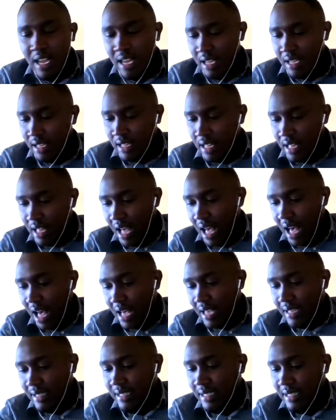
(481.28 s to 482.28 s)
uh,
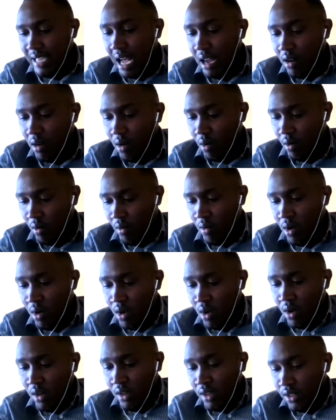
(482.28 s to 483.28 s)
Sango.
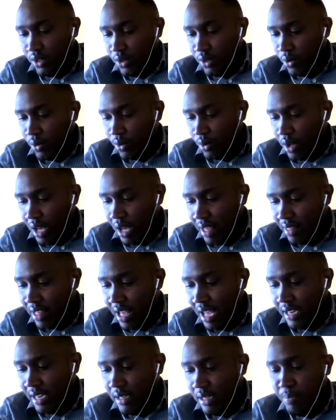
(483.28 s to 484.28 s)
So uh,
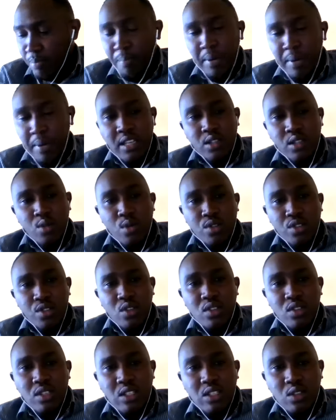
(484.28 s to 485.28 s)
that place was
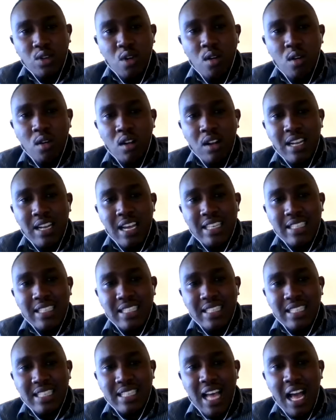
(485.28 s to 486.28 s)
called
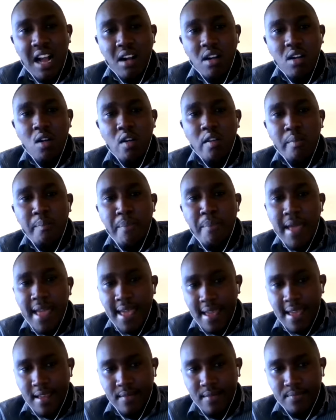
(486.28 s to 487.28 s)
Sango
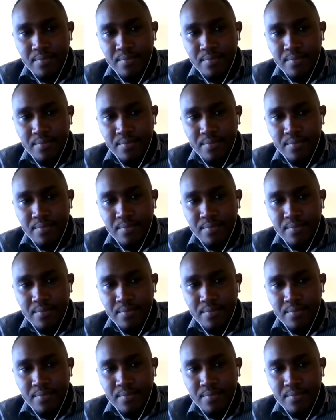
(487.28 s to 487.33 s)
Bay.